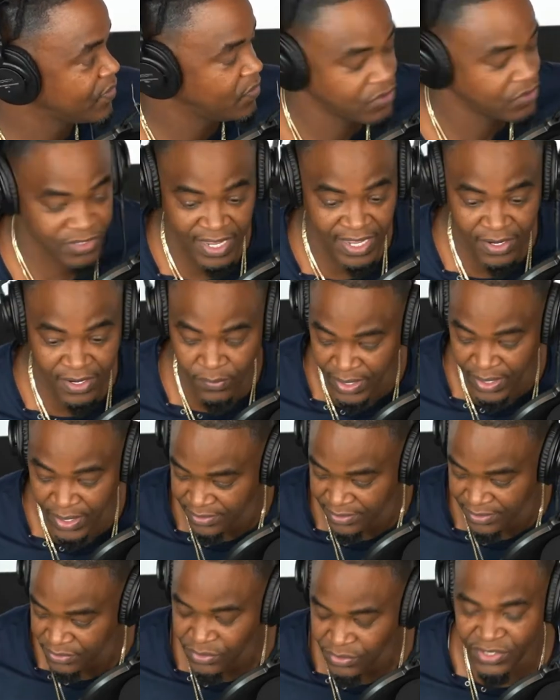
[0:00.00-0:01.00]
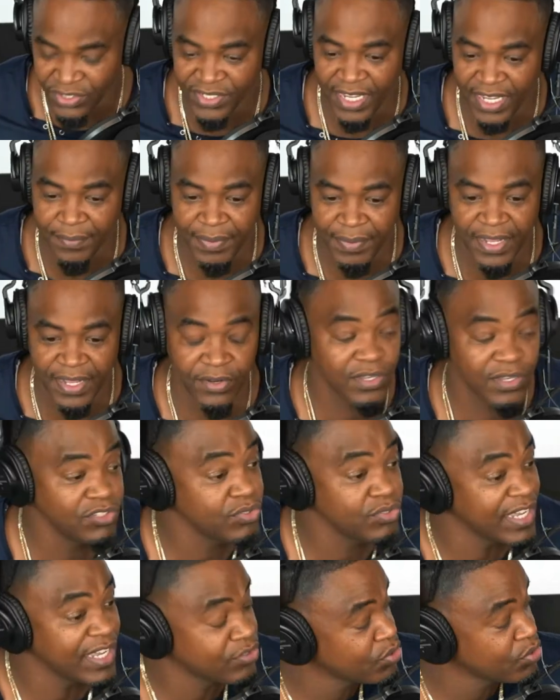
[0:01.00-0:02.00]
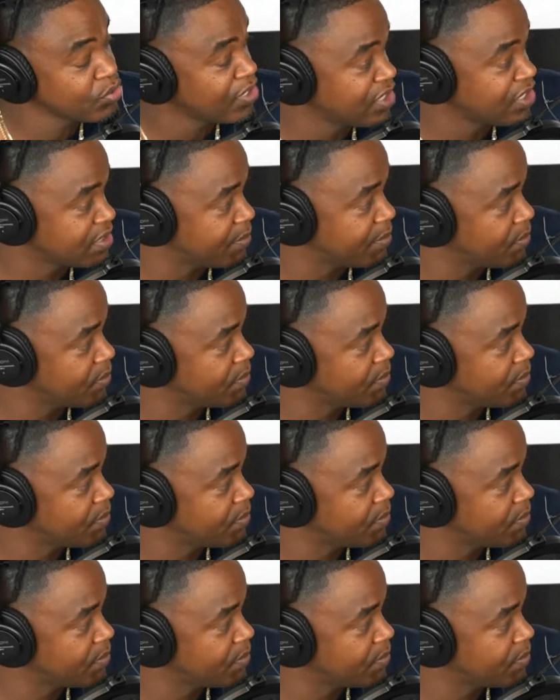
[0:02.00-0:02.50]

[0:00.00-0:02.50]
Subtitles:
Slide away. You just can't be in it because you get too comfortable.